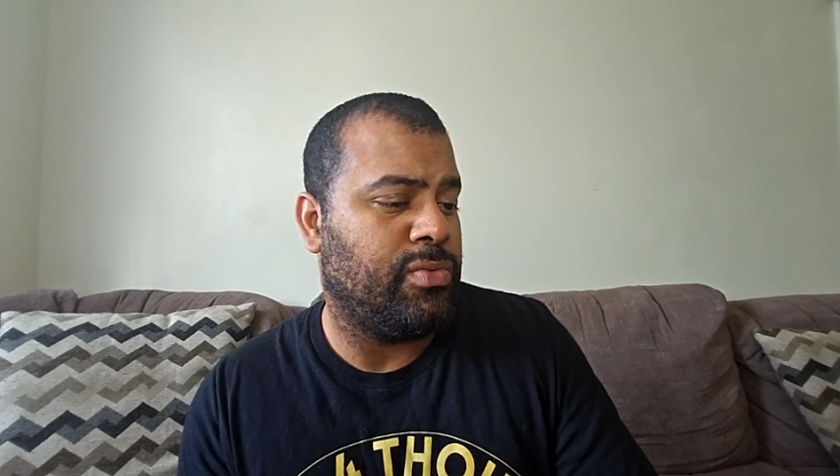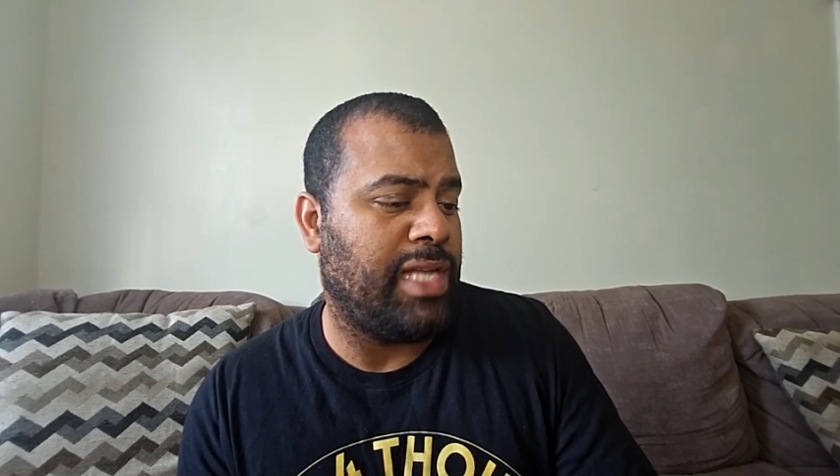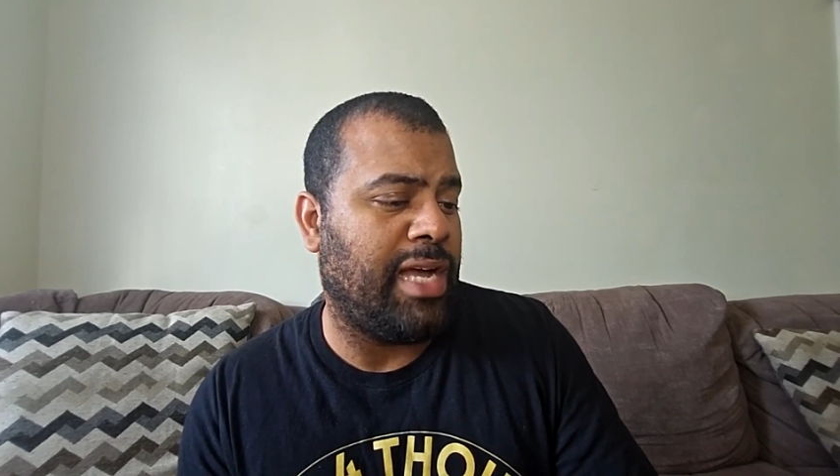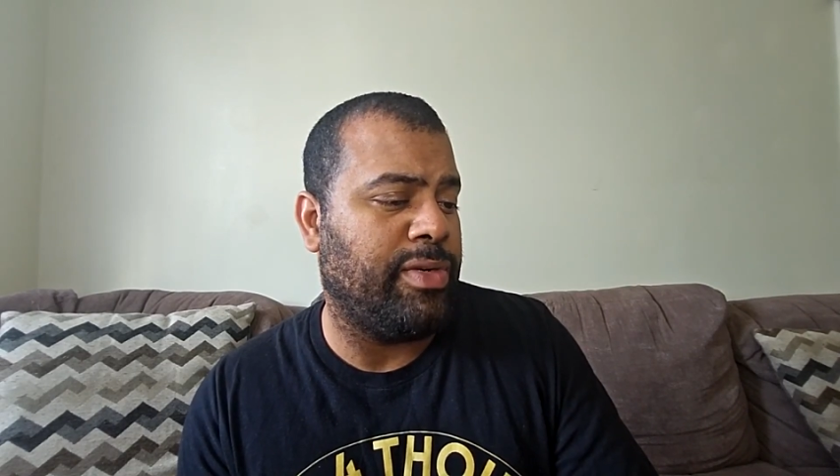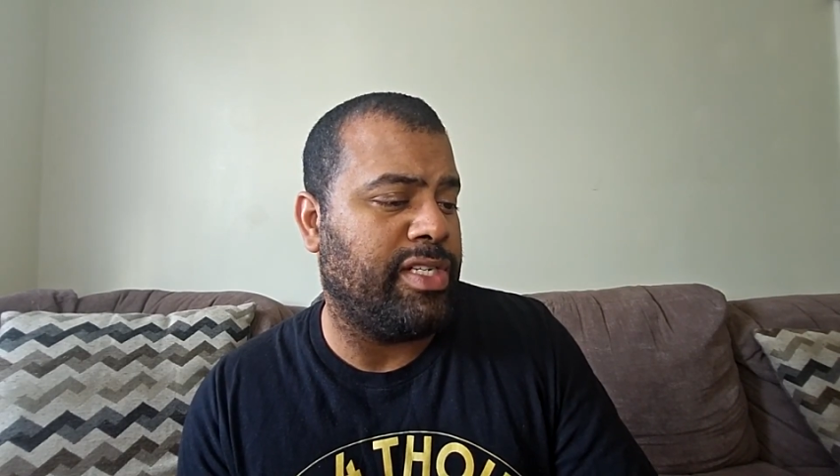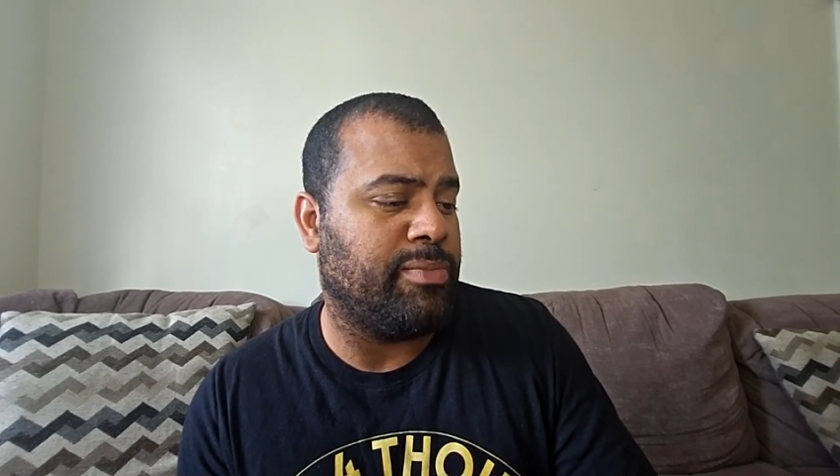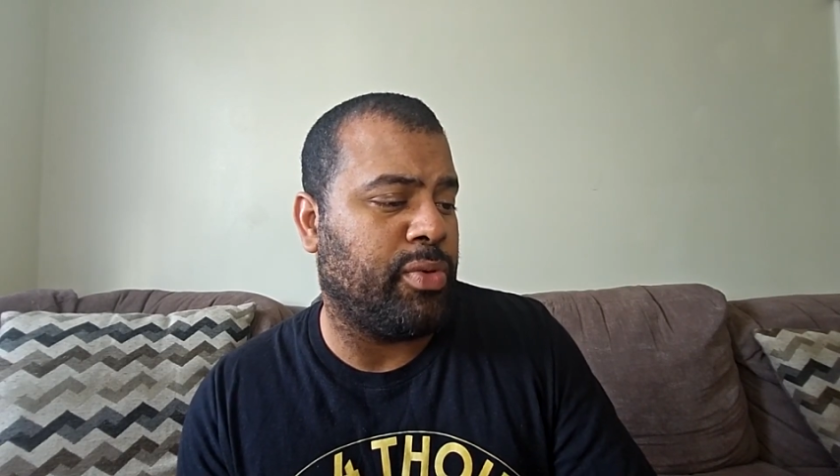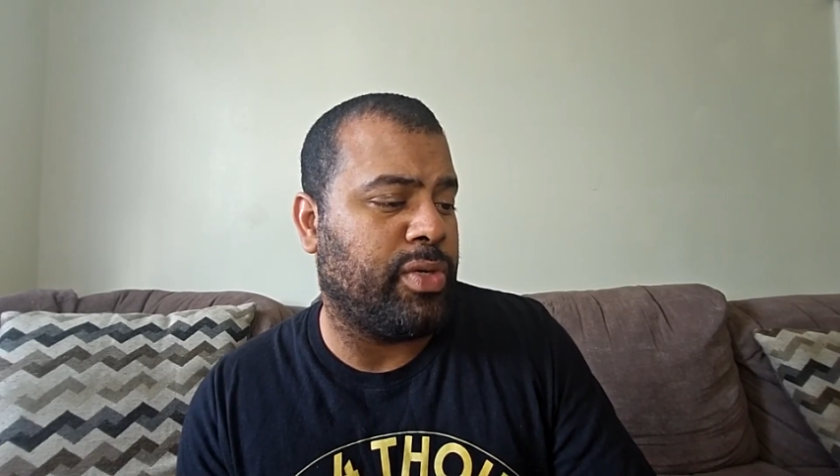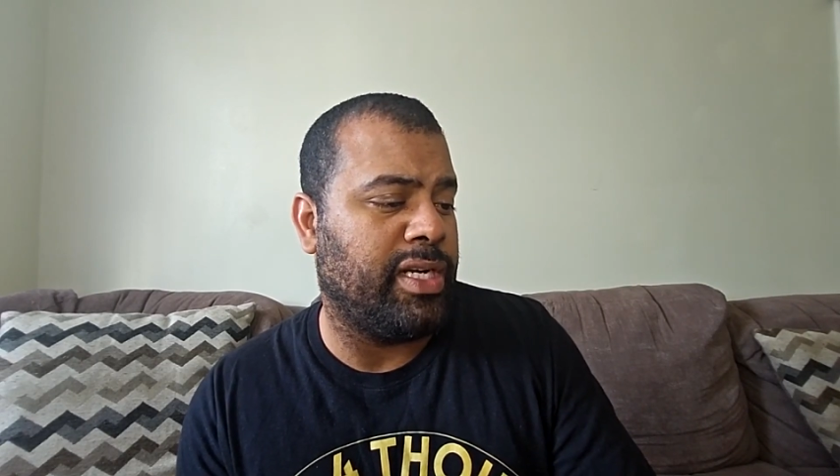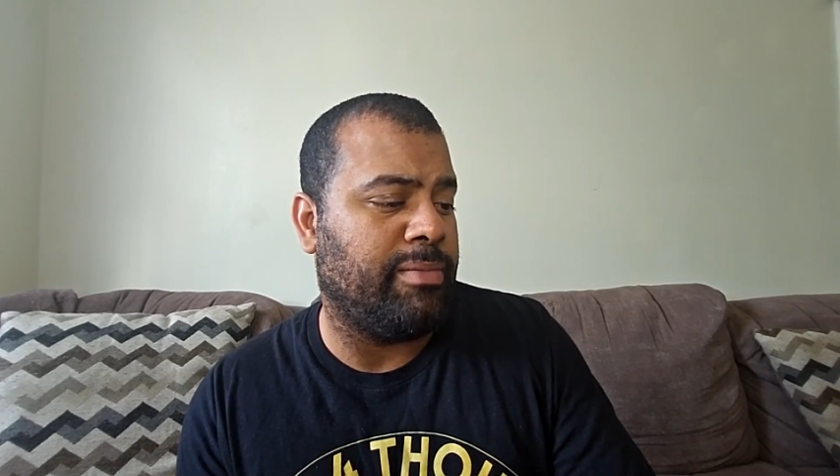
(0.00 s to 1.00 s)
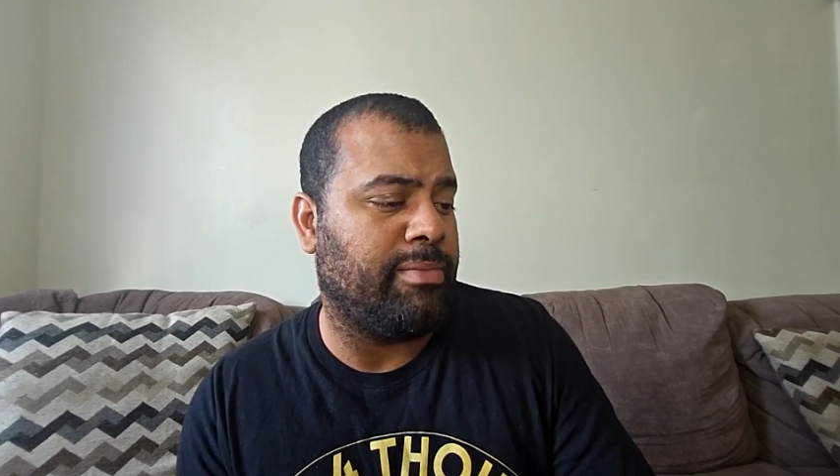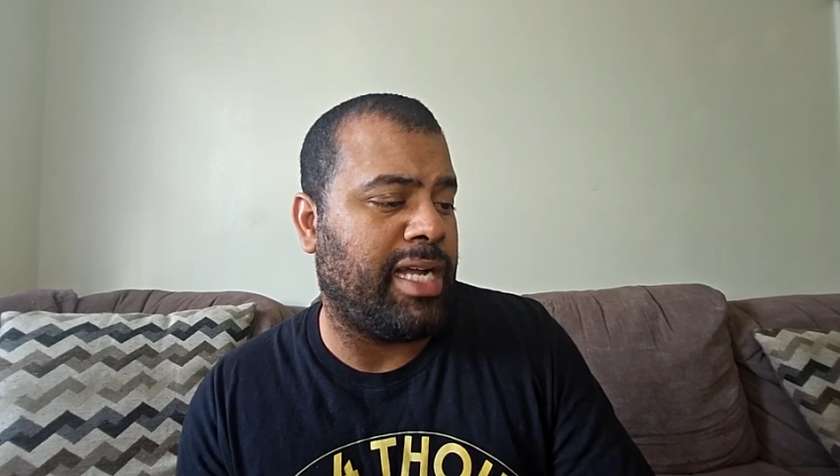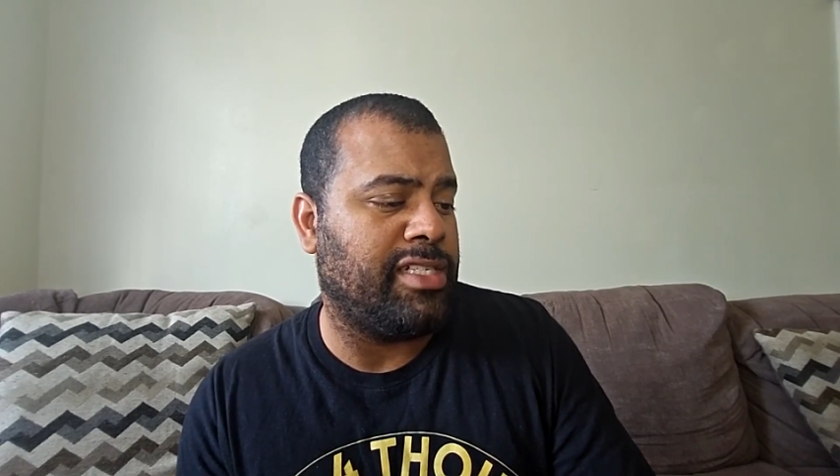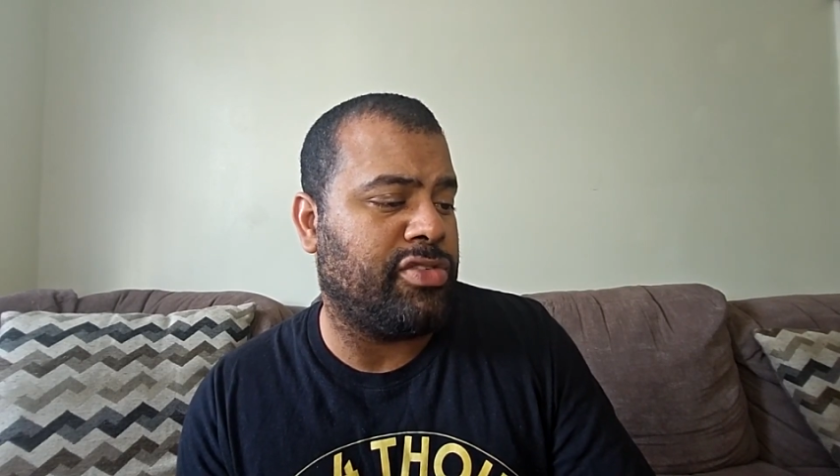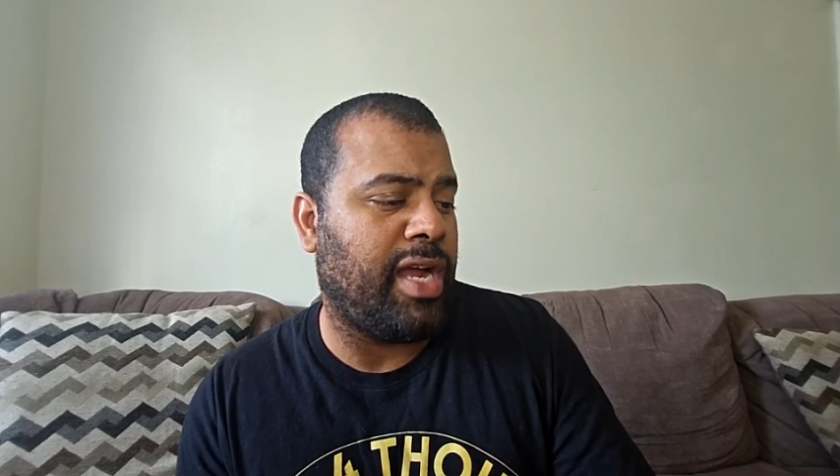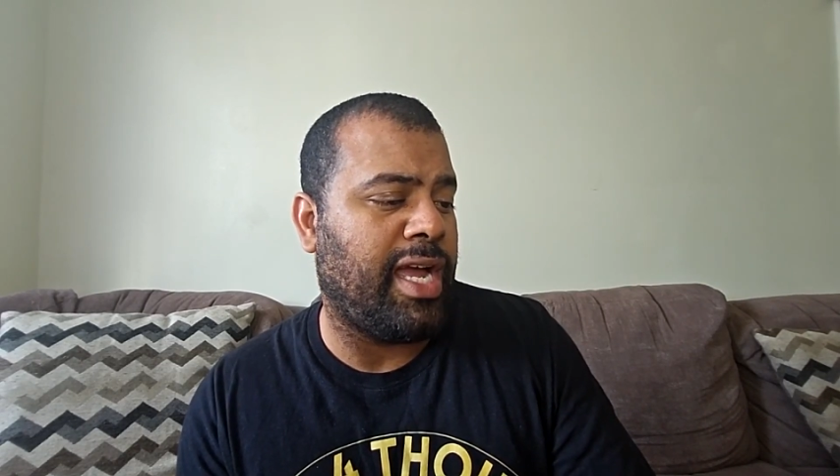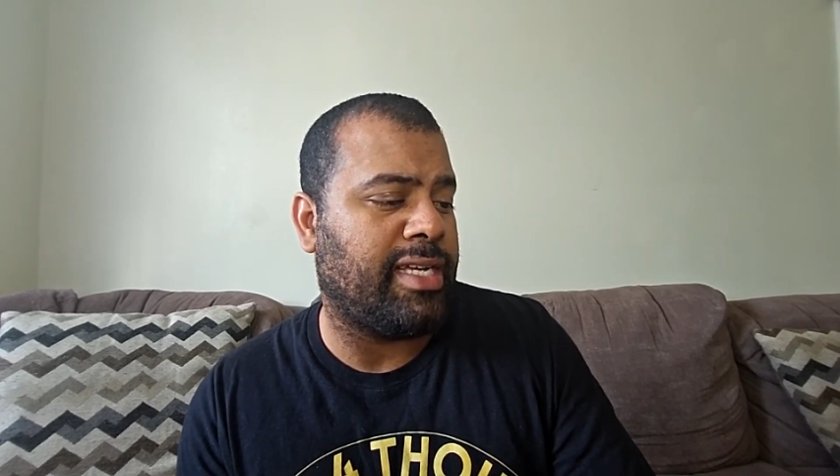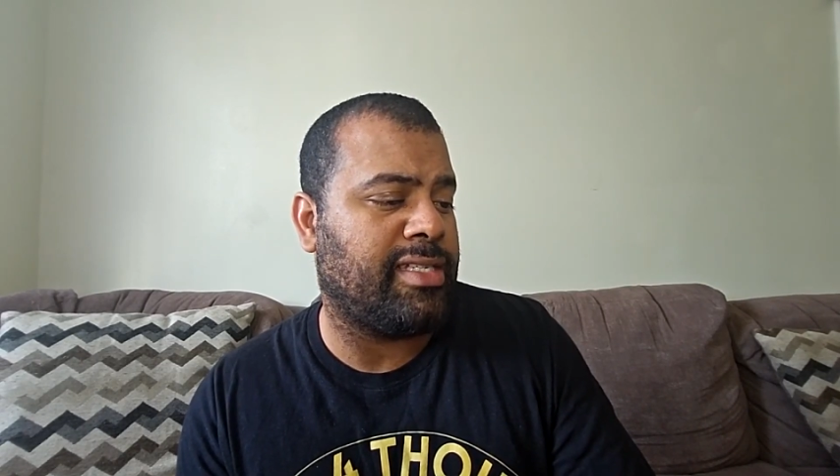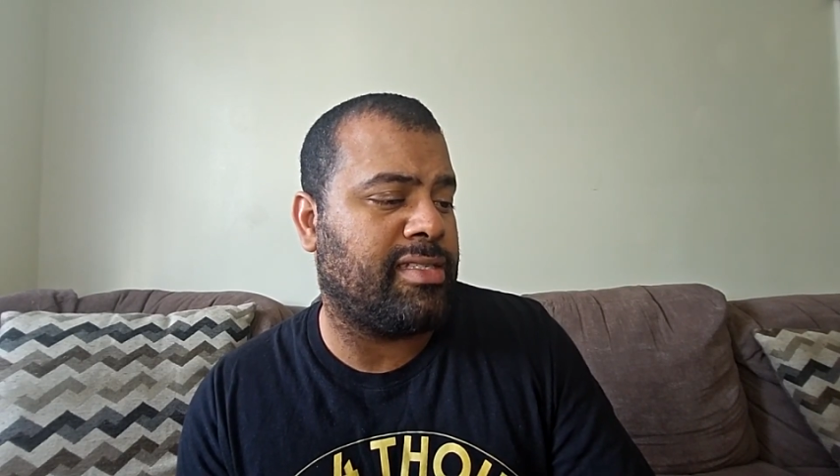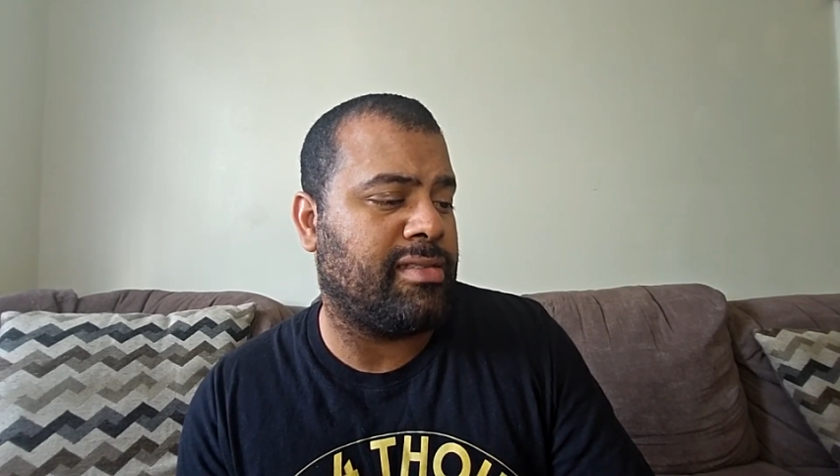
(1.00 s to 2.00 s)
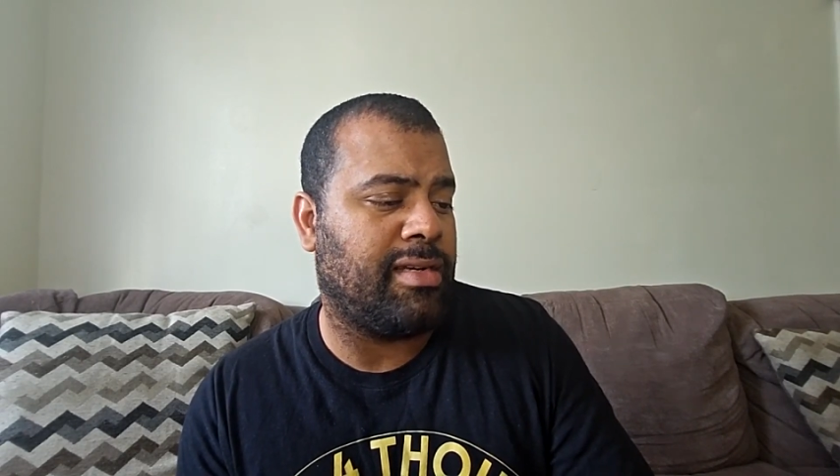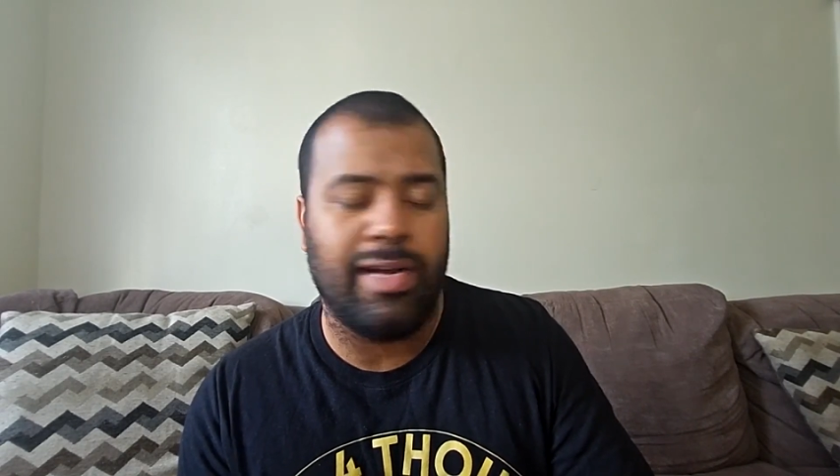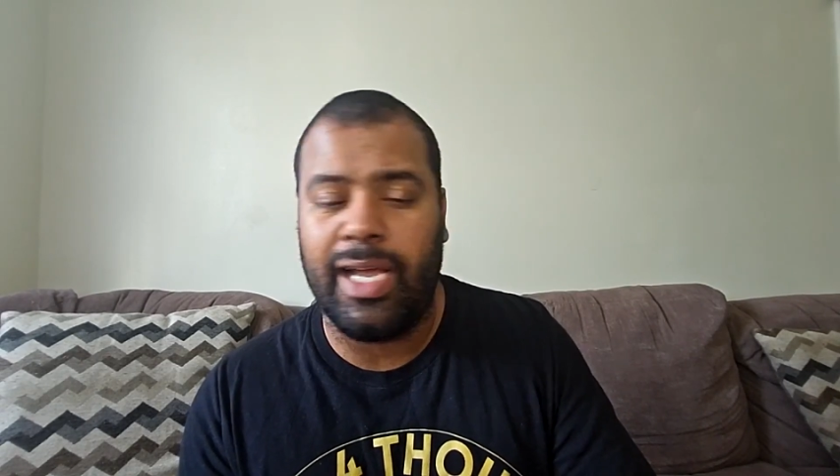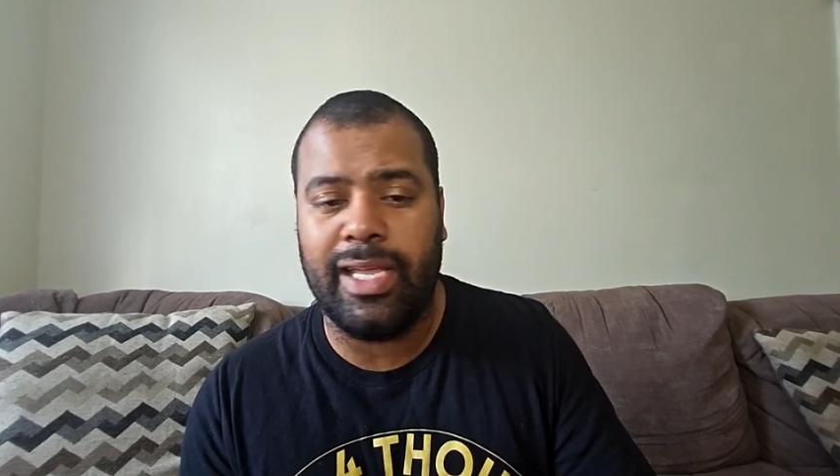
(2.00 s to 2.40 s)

That one is broken up by tracks. All right, I